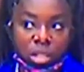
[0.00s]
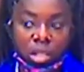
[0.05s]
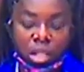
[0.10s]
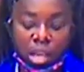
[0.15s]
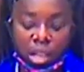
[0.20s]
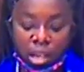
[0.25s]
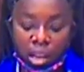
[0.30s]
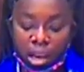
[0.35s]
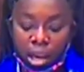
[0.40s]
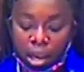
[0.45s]

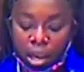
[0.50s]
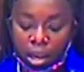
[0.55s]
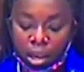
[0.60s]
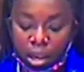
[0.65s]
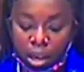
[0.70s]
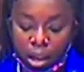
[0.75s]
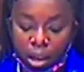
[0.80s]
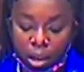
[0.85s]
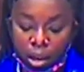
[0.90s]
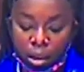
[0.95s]
in
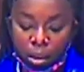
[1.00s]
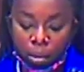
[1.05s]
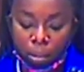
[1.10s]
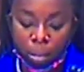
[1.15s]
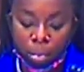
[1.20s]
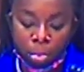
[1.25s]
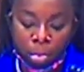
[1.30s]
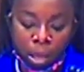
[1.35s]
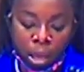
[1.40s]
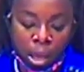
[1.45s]
a
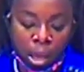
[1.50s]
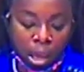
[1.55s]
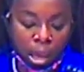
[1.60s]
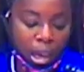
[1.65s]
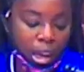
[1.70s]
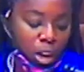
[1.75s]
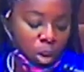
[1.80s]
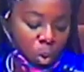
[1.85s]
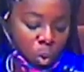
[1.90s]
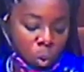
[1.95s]

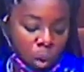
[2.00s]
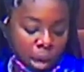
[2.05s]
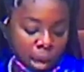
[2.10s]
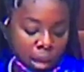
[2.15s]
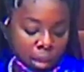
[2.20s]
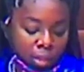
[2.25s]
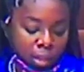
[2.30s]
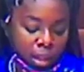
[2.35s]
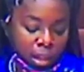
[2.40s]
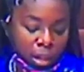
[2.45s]

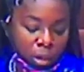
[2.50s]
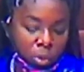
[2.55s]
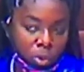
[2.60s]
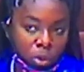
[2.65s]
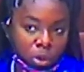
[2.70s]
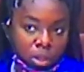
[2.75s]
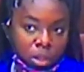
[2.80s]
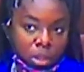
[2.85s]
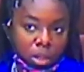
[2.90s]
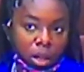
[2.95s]
way that it
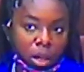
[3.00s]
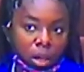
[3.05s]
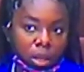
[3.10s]
would